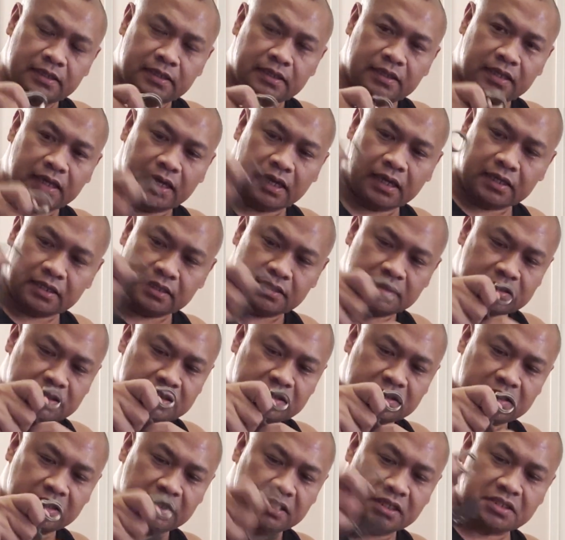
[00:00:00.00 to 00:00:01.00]
yeah, it's
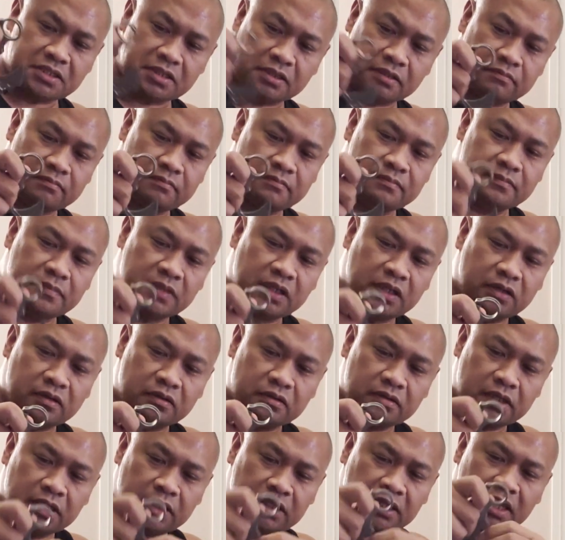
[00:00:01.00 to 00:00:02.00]
just, it doesn't, you know,
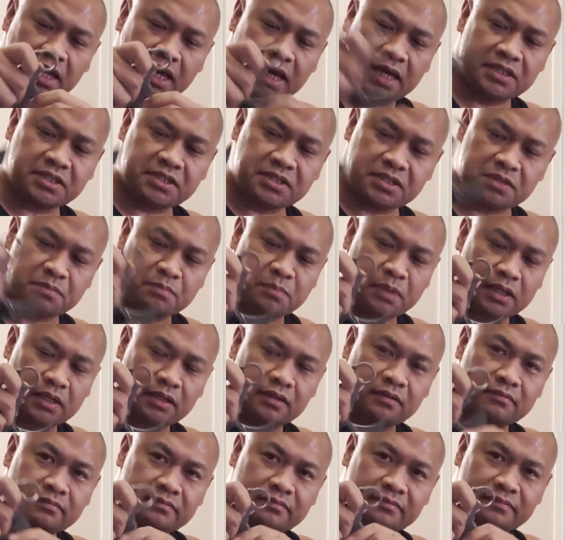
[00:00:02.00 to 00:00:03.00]
it catches
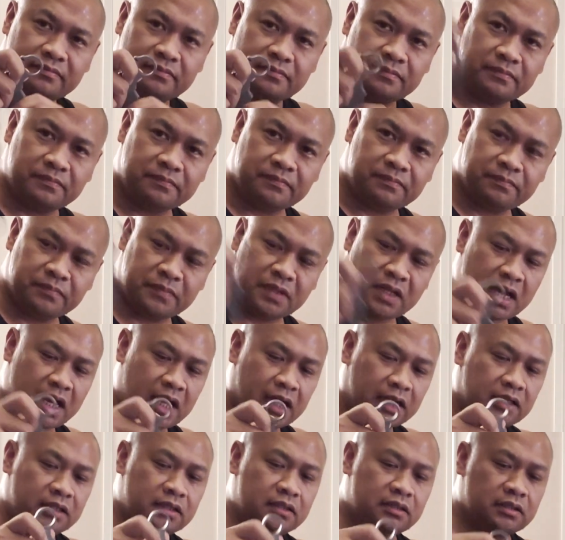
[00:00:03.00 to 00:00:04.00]
but
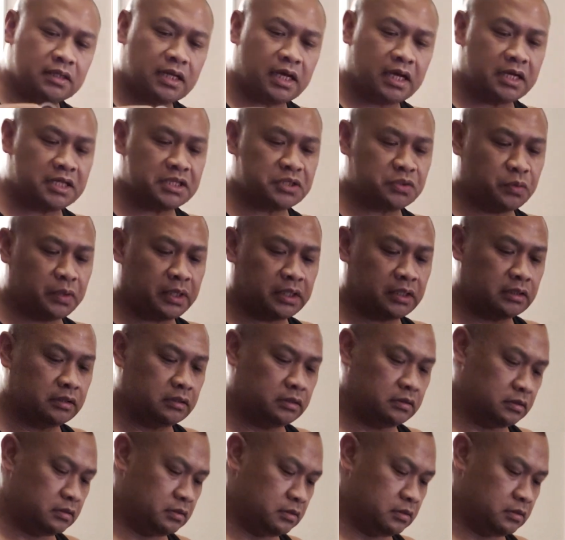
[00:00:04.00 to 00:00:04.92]
not as well.